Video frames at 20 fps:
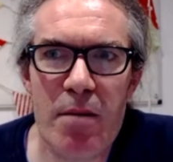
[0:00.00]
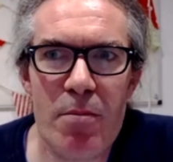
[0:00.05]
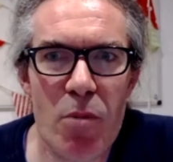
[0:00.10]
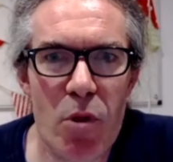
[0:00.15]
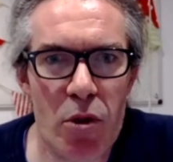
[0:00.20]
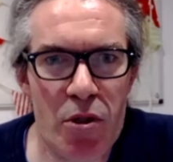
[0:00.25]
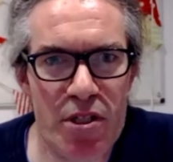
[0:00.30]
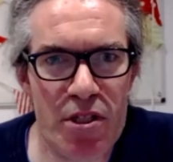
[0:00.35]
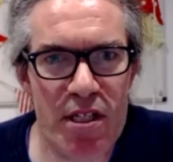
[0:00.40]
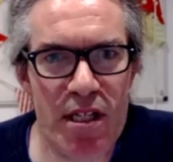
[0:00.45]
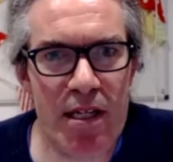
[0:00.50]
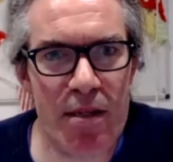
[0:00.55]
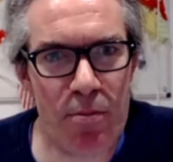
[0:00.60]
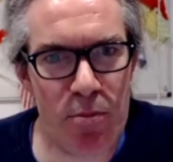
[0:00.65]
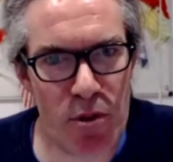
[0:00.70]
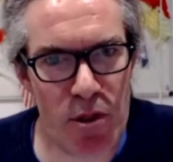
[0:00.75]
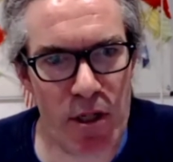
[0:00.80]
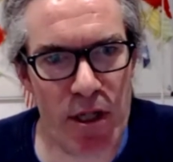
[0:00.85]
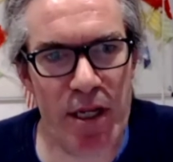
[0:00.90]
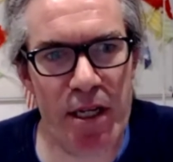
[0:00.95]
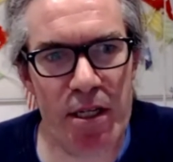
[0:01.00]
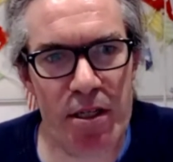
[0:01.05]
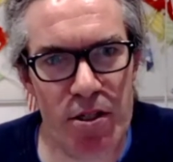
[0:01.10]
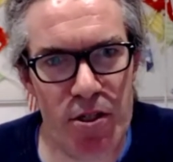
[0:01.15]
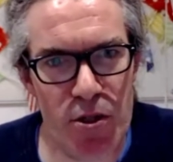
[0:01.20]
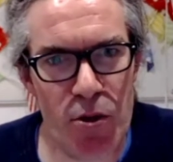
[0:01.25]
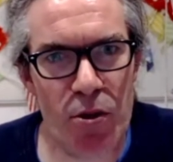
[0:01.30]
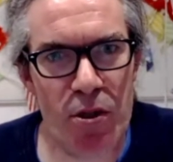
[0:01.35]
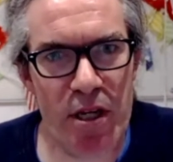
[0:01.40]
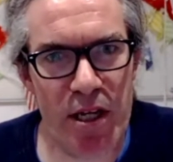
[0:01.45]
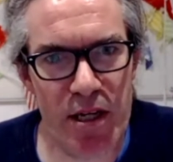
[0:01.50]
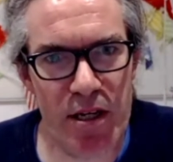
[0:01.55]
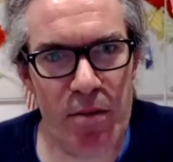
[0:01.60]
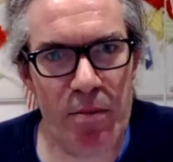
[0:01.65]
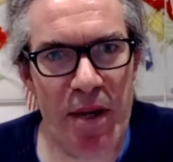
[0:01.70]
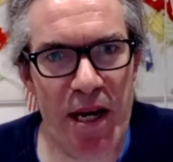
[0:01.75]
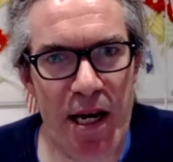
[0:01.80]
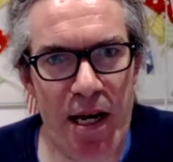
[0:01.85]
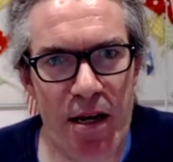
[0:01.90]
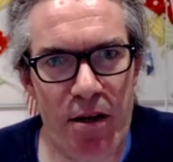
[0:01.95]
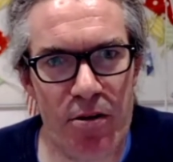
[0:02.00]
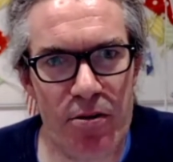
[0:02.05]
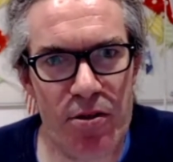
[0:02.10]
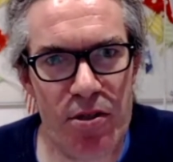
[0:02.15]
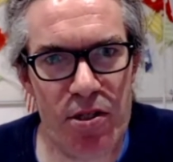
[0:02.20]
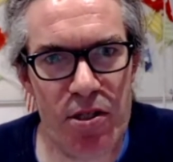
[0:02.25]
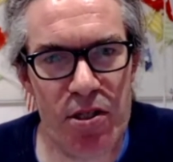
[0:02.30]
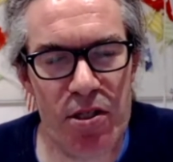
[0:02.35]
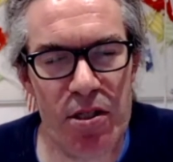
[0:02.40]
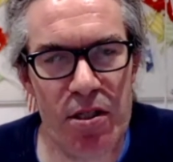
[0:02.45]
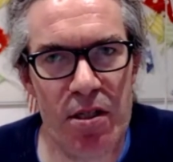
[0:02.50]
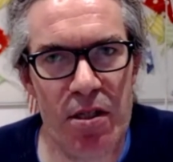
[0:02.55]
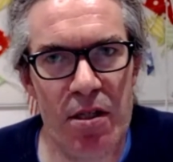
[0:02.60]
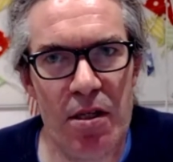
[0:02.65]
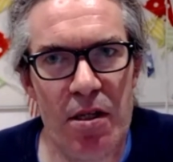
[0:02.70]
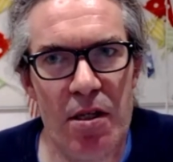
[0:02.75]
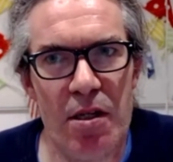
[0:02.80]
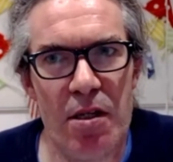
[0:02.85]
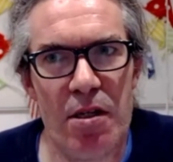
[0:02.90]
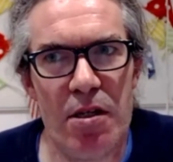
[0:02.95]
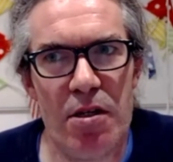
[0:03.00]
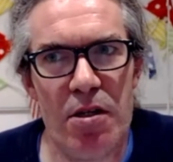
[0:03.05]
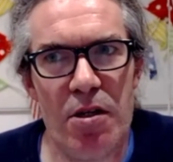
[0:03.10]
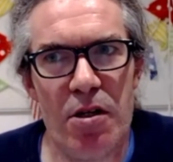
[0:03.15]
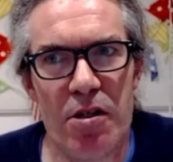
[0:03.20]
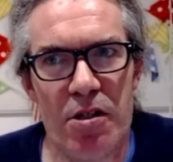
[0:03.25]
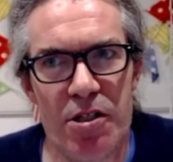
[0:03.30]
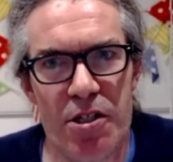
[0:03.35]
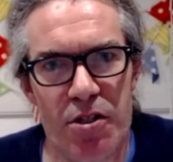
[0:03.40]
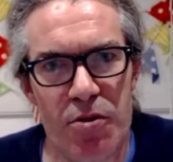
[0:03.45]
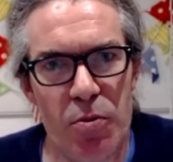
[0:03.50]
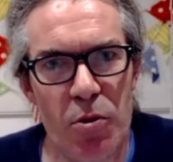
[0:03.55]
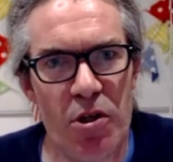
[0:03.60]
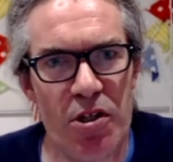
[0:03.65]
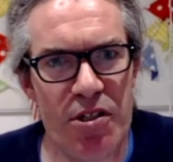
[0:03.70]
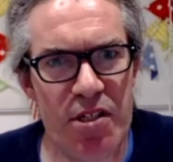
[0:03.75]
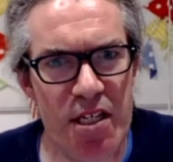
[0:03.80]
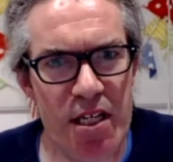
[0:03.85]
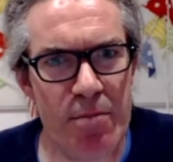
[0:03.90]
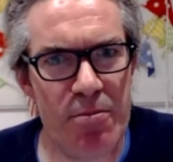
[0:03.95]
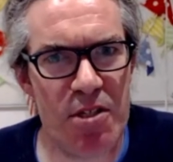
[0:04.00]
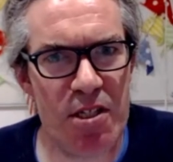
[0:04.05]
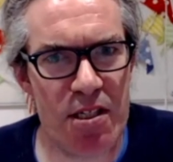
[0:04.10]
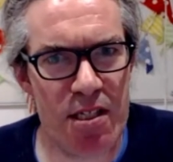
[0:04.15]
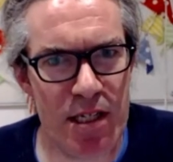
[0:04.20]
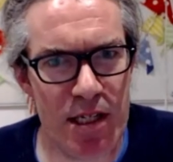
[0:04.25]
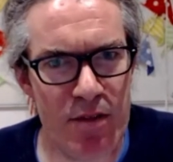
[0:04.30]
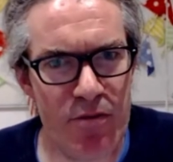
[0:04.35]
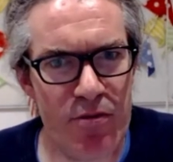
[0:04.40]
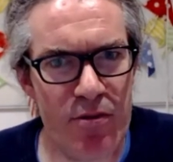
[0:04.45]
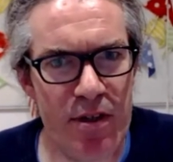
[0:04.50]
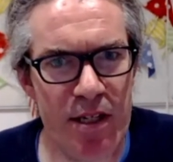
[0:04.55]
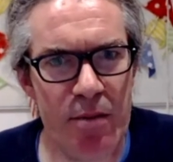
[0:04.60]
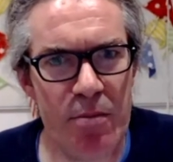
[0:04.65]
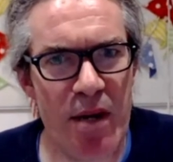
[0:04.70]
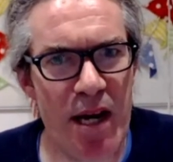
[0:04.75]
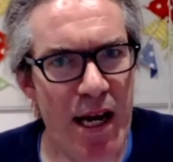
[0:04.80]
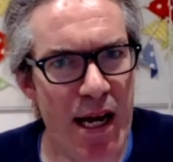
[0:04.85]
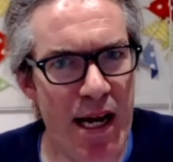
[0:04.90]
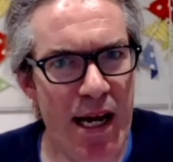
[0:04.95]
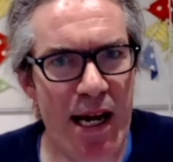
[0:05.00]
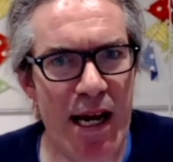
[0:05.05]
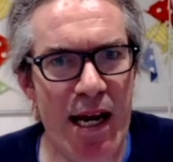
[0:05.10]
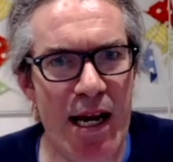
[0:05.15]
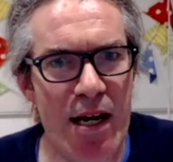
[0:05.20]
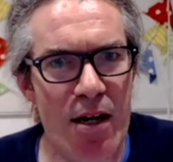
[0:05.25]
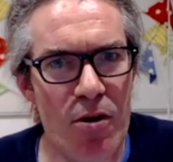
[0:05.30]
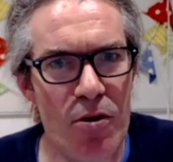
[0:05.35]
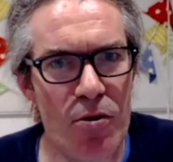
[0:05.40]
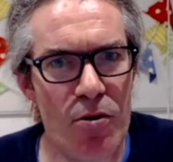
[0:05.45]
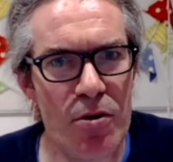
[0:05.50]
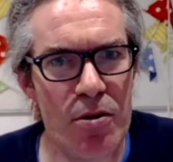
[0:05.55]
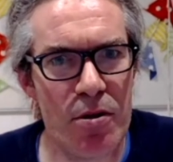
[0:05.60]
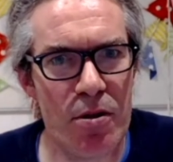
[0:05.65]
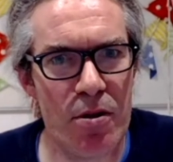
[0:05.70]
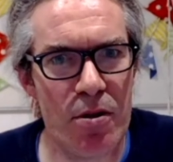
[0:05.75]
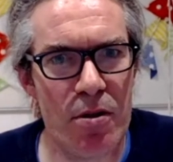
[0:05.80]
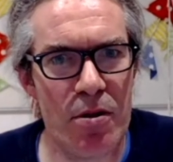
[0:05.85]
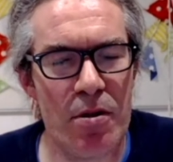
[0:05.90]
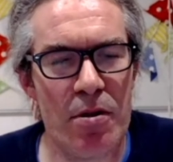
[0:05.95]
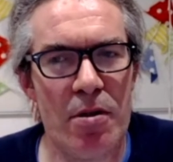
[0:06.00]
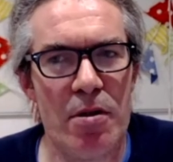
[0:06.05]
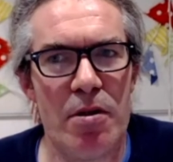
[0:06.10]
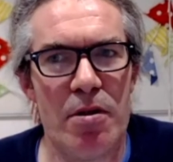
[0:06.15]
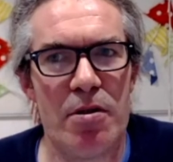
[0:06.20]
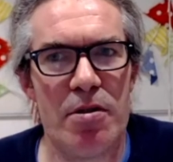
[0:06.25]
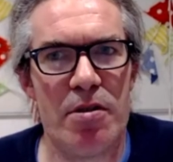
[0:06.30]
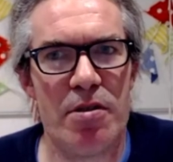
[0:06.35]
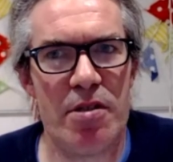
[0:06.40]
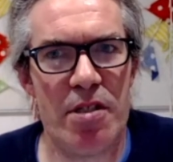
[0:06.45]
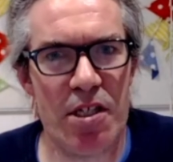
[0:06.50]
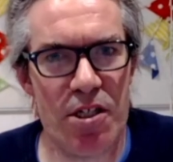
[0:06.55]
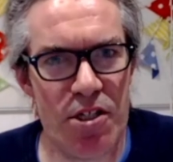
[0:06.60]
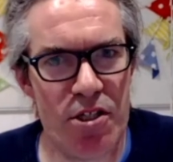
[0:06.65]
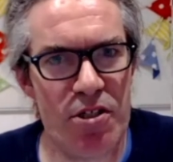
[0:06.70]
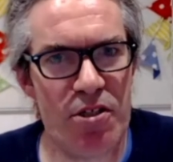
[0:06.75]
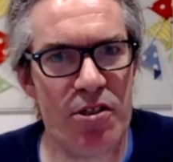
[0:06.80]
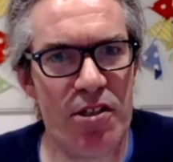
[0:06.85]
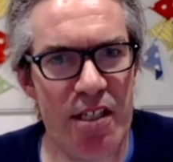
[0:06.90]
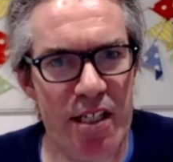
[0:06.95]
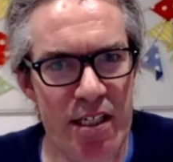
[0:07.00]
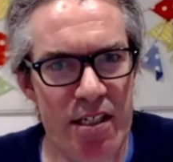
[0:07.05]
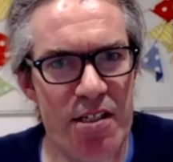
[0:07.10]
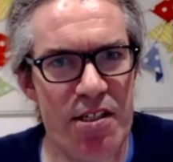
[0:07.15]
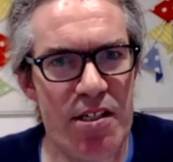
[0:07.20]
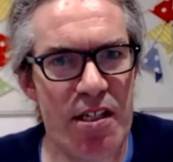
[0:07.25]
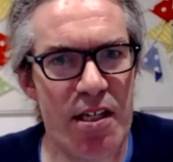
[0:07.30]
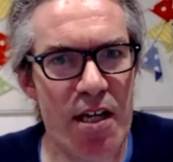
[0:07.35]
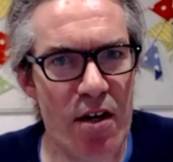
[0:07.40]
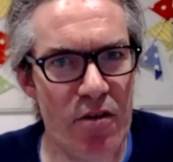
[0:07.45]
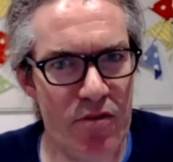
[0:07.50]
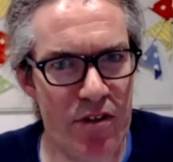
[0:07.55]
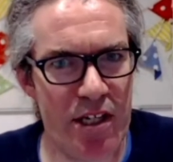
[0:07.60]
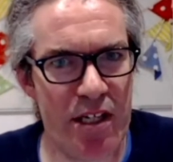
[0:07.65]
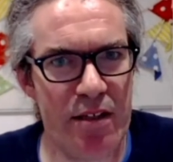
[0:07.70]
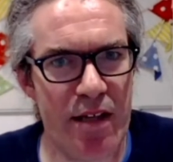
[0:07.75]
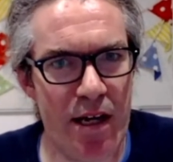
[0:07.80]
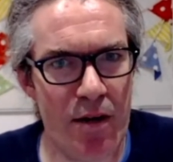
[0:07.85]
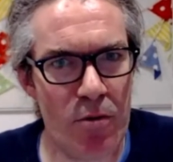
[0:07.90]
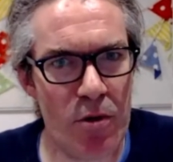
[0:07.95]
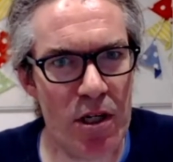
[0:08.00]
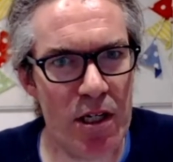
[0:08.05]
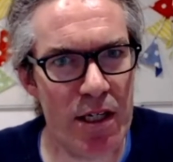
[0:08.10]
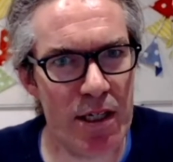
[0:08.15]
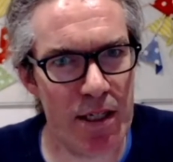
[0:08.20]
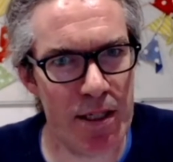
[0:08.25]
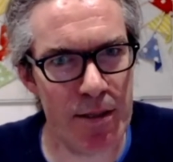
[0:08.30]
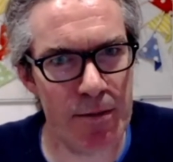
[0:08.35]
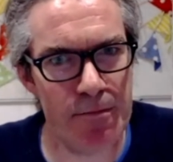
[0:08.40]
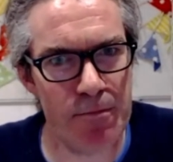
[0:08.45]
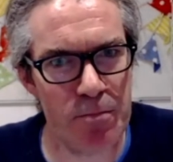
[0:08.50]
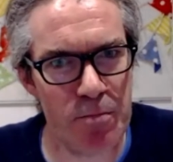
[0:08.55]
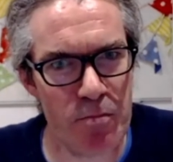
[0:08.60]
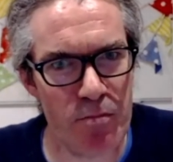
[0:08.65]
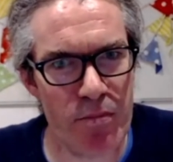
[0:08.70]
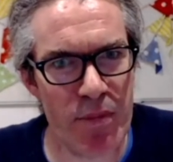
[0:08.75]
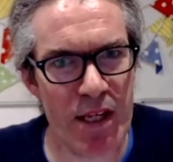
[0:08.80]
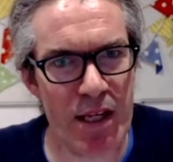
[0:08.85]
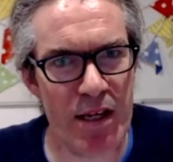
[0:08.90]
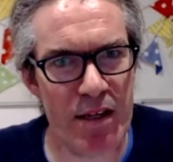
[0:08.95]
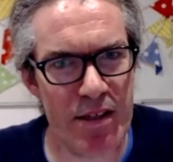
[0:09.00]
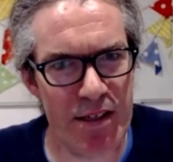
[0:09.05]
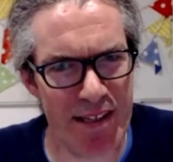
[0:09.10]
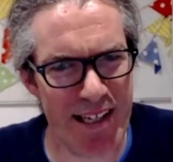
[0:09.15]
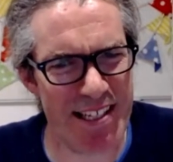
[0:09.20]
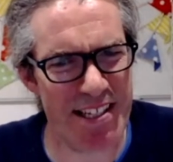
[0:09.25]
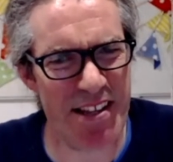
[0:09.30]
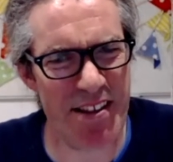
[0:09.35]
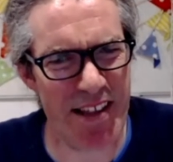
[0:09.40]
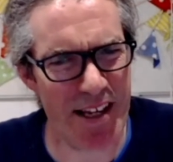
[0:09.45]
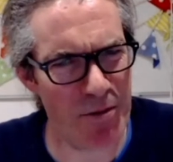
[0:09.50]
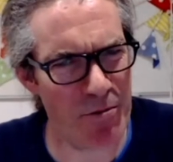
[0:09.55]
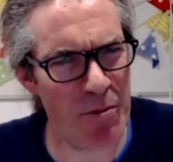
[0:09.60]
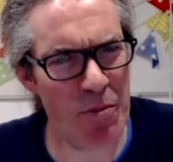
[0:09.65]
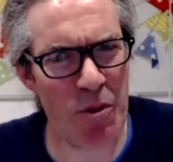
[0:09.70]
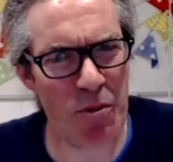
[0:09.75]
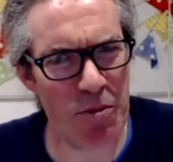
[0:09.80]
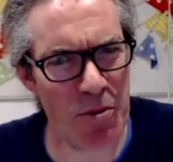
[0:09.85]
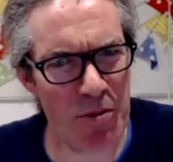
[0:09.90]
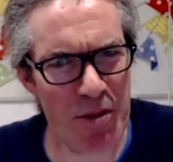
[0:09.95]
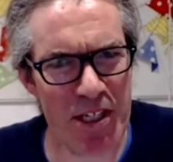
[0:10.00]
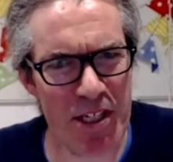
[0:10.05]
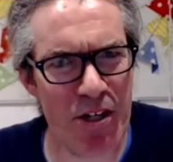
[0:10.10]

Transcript: being more deliberate in talking about not just what teams are delivering, but how digital leaders are governing that work. I think that's the thing we